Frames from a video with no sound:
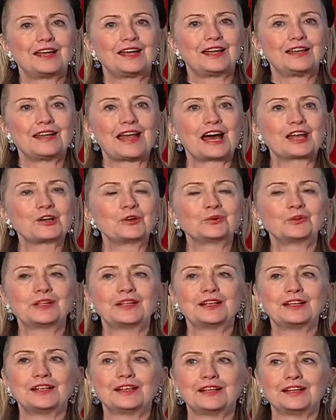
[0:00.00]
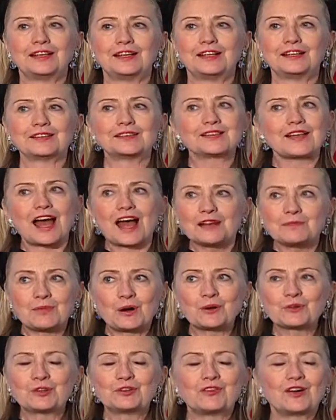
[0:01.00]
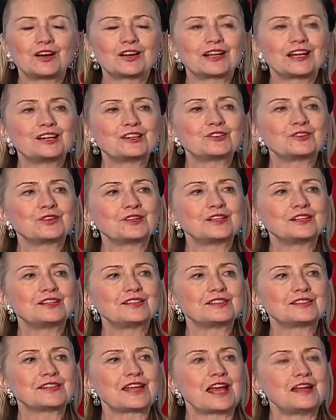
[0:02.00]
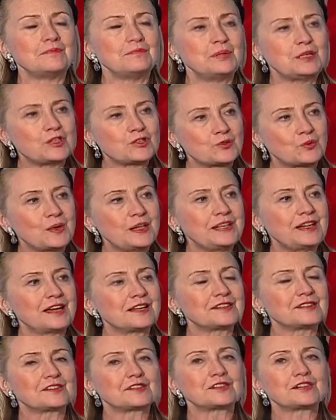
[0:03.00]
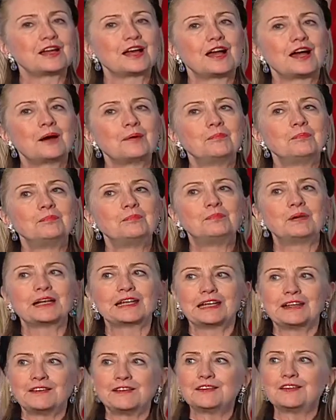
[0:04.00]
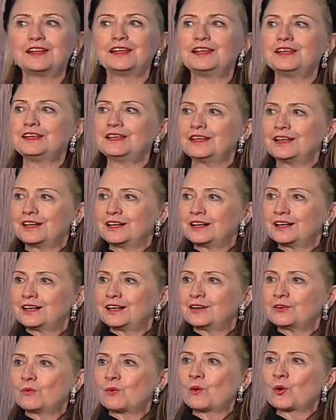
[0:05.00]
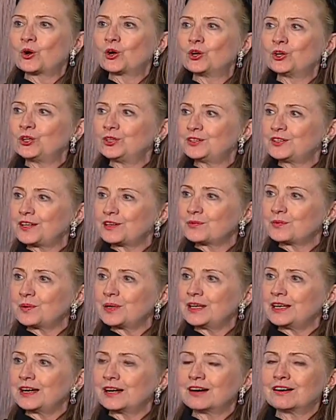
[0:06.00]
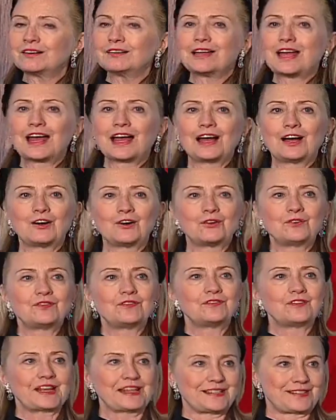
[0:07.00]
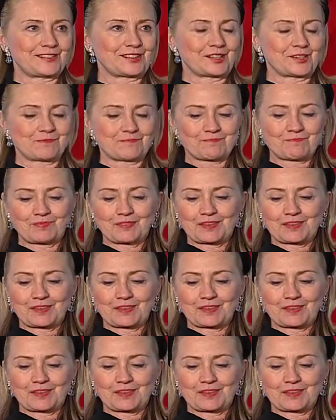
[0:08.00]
not only inside both of our countries and between us, but in the world that we are now facing.